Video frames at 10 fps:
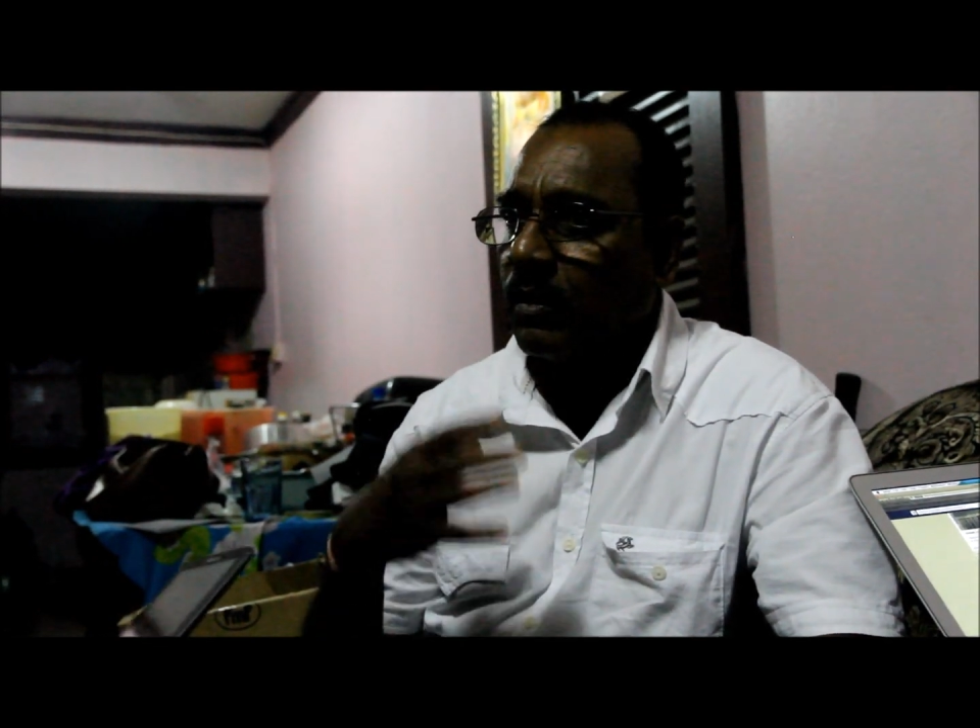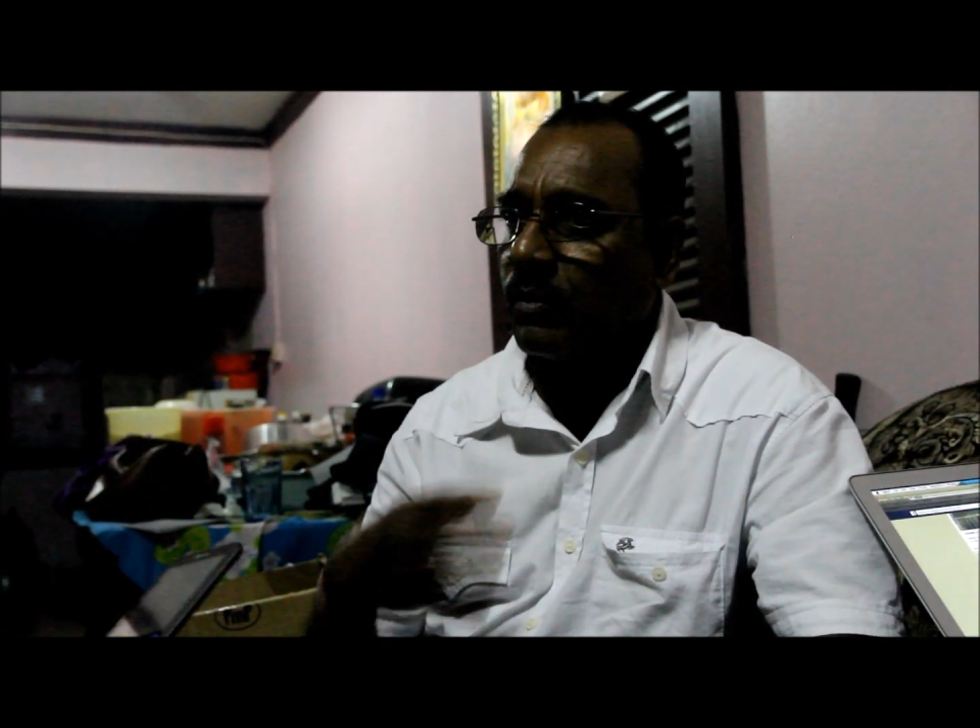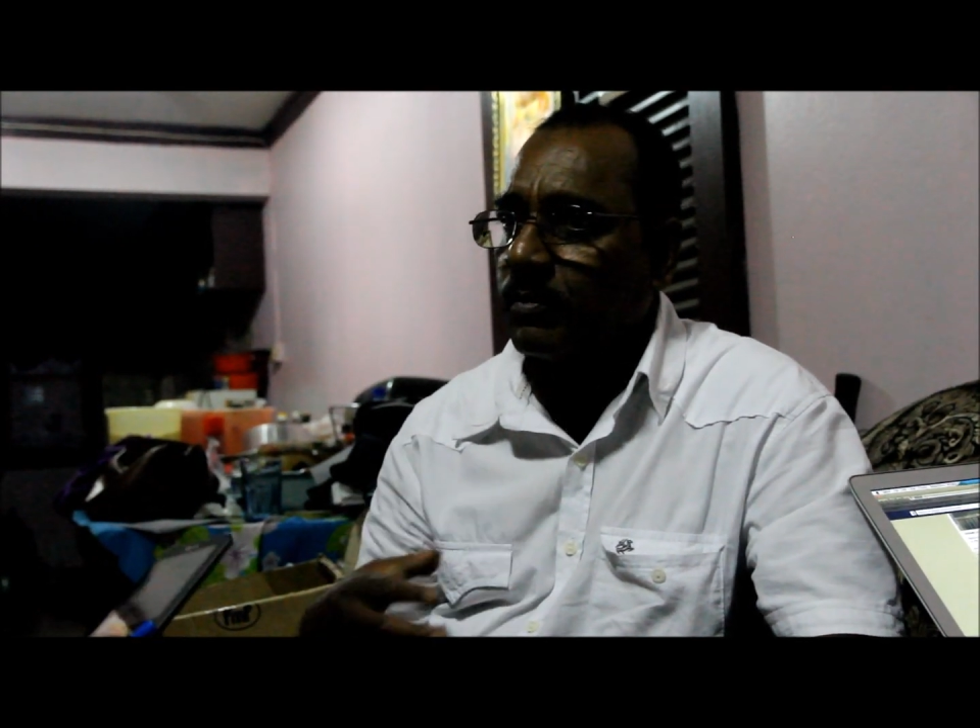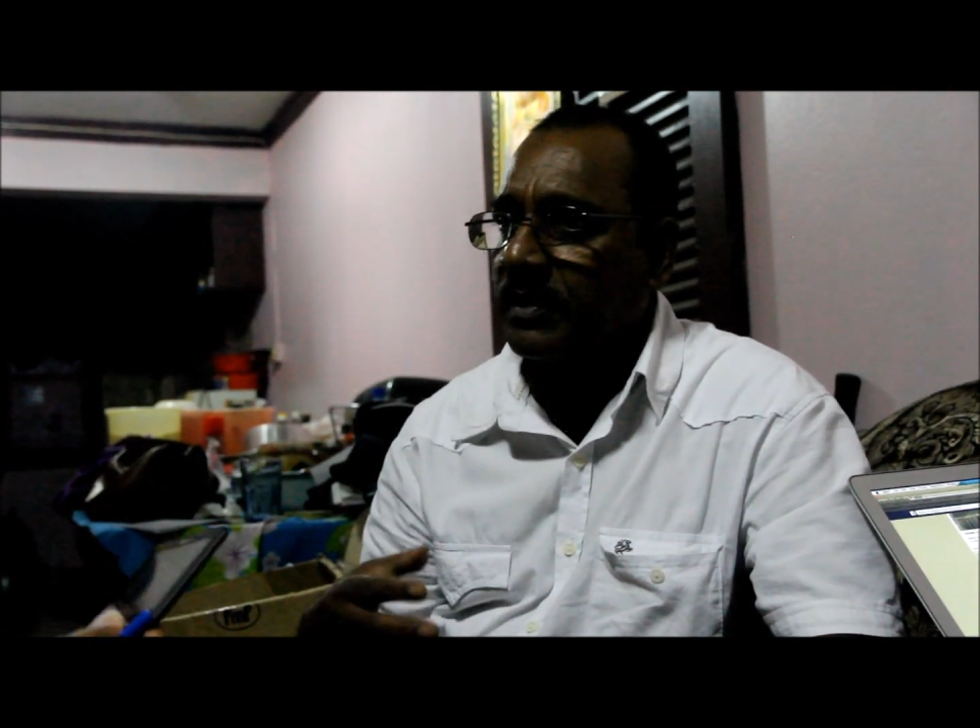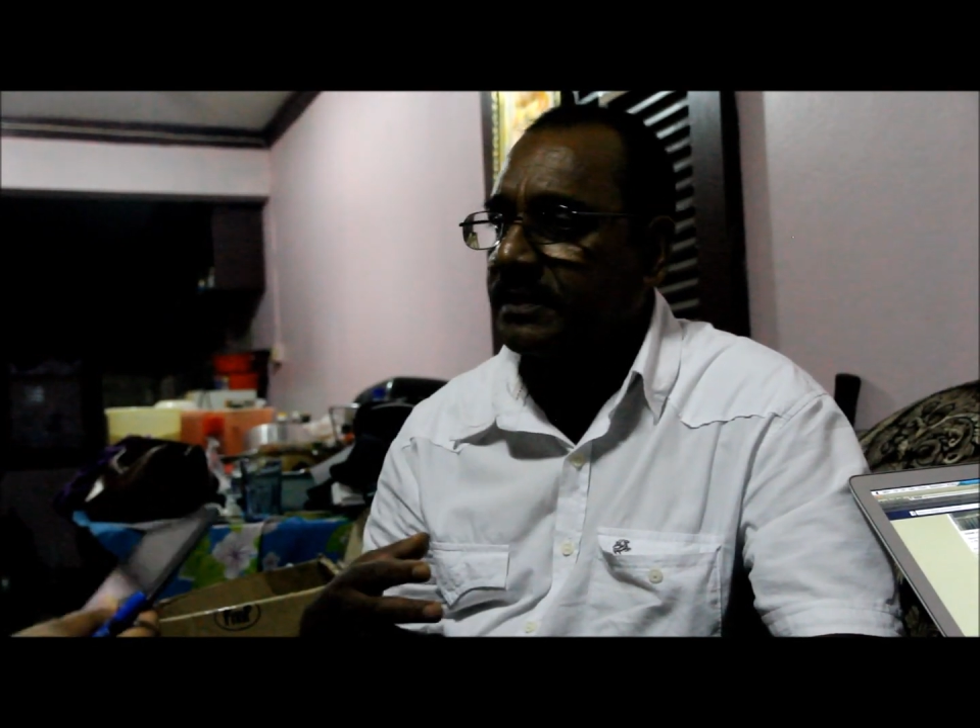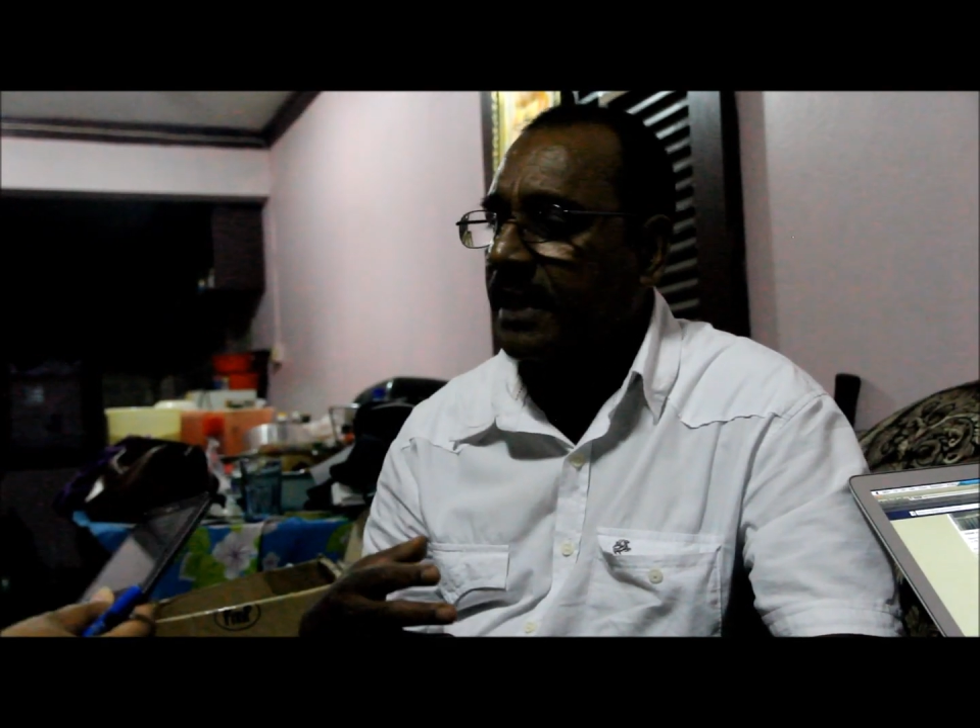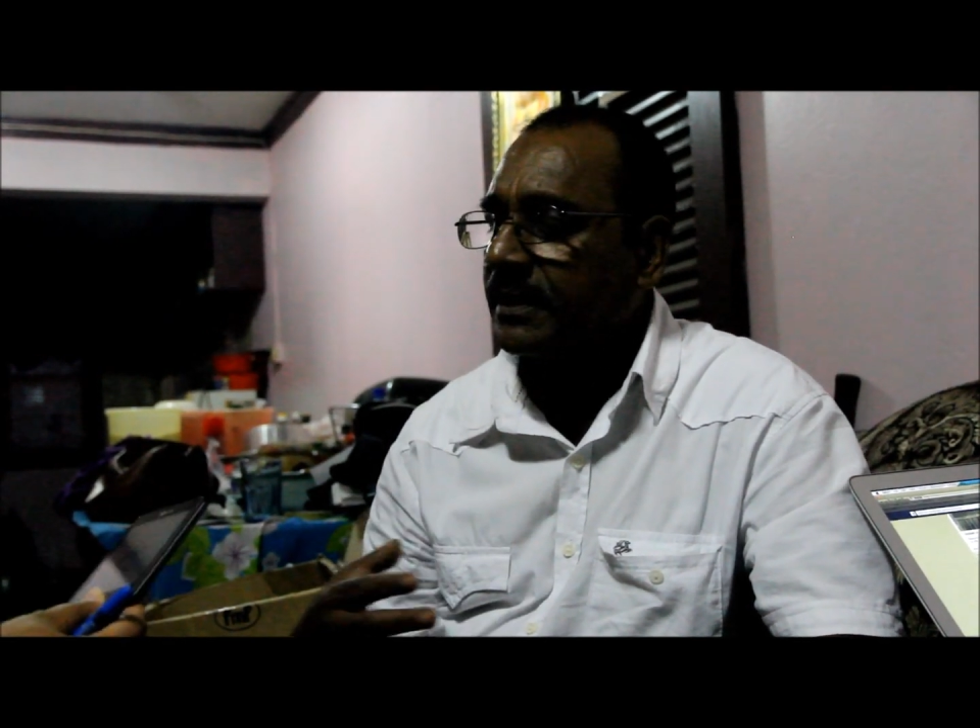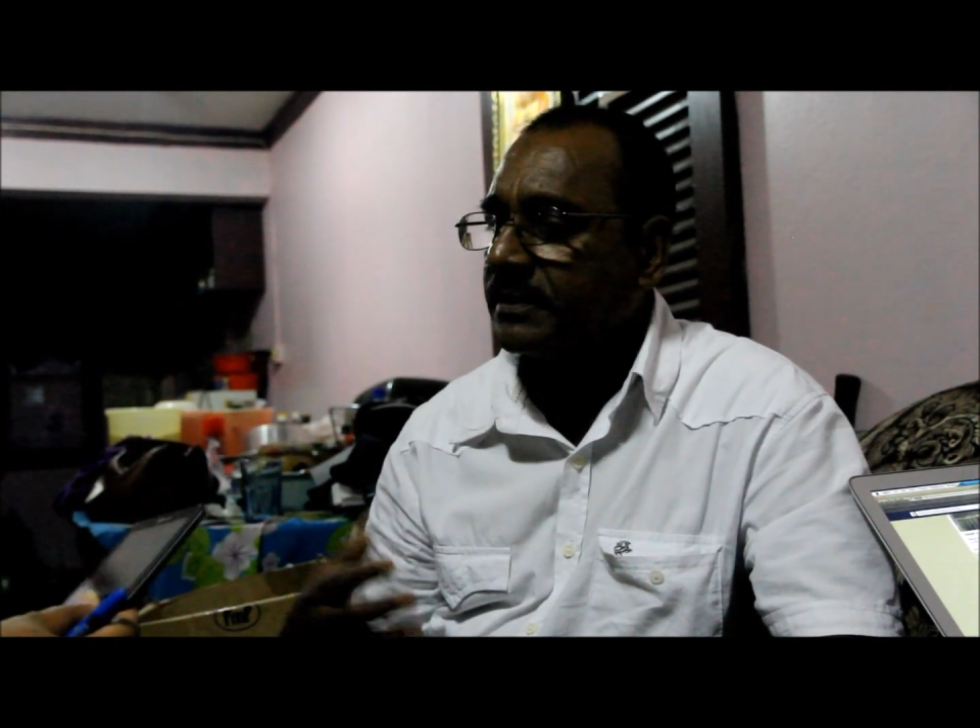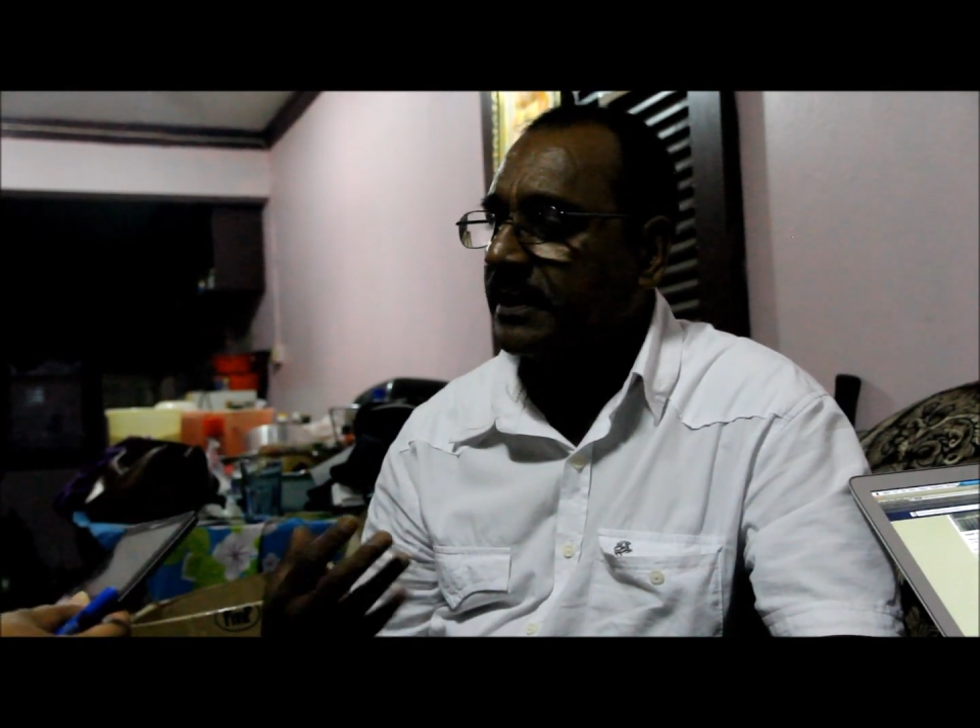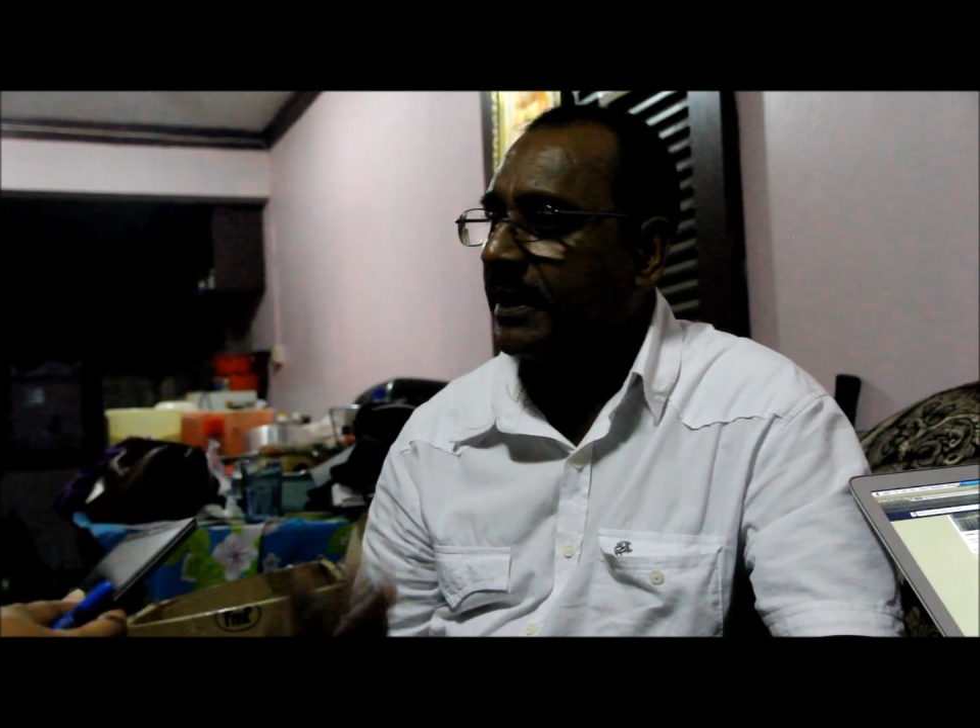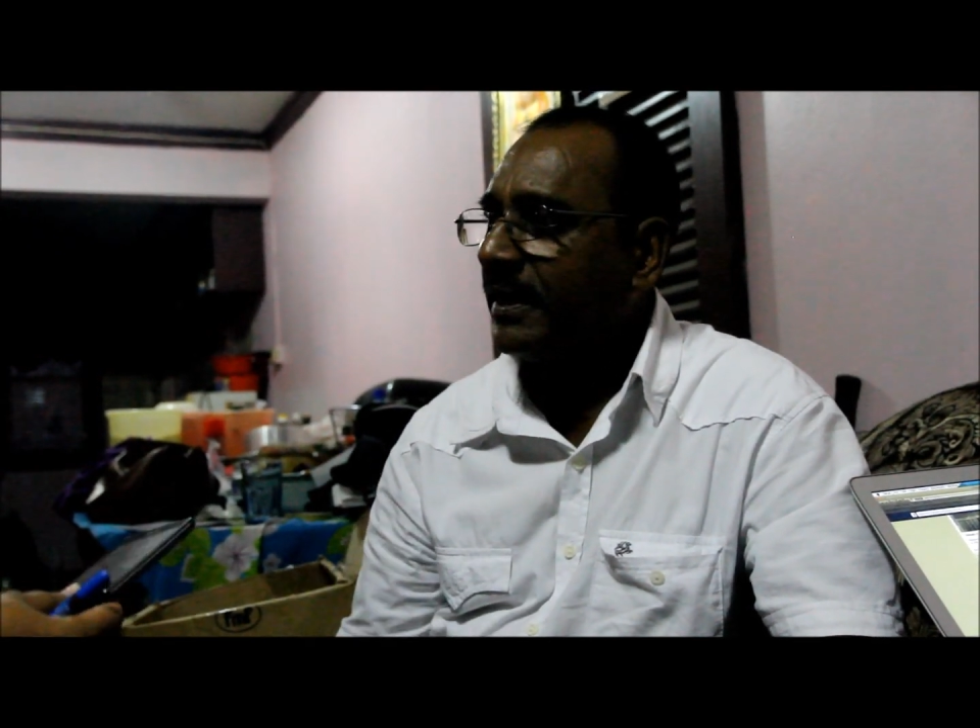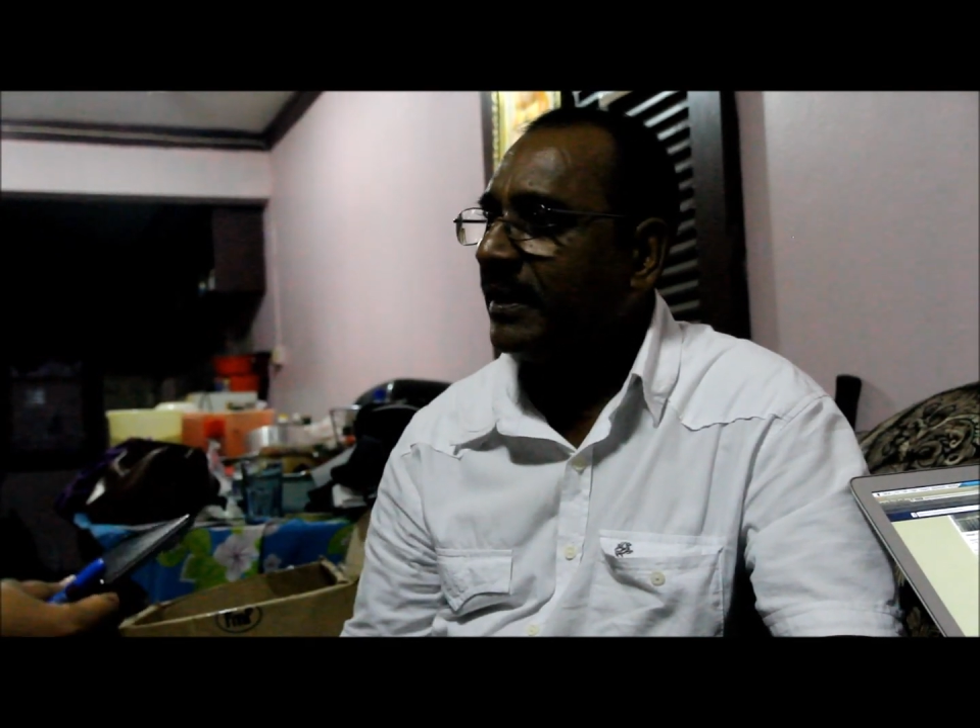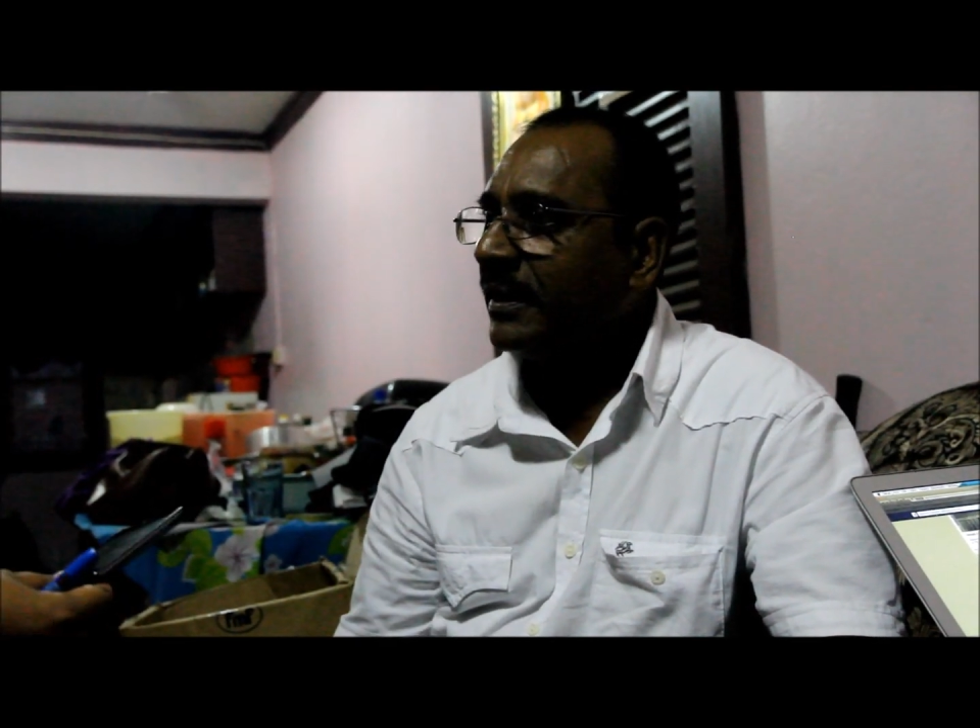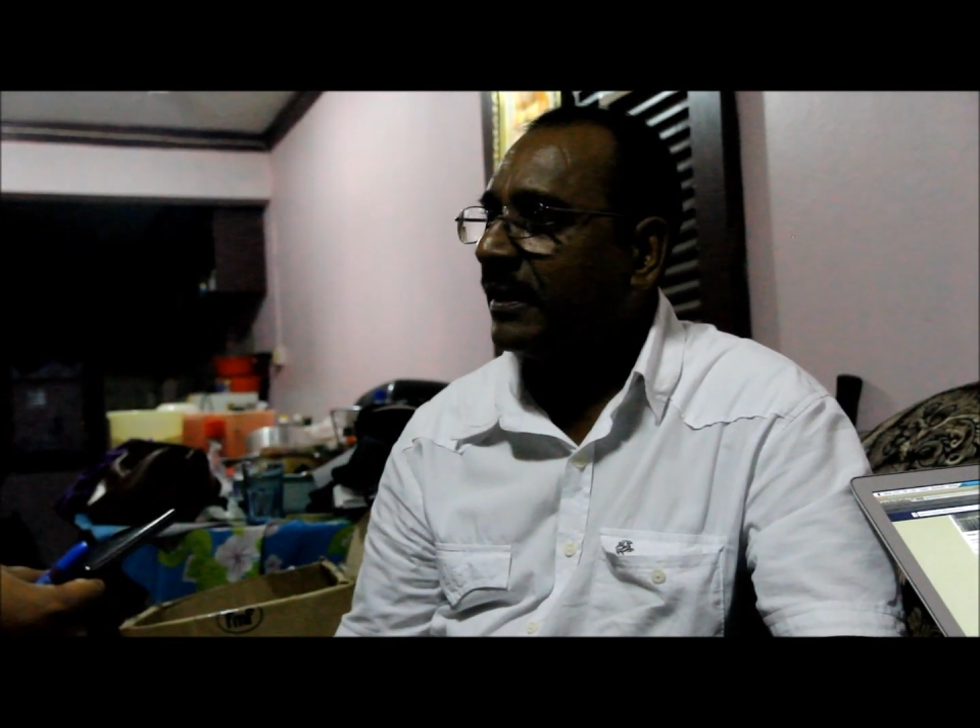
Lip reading: woman starts saying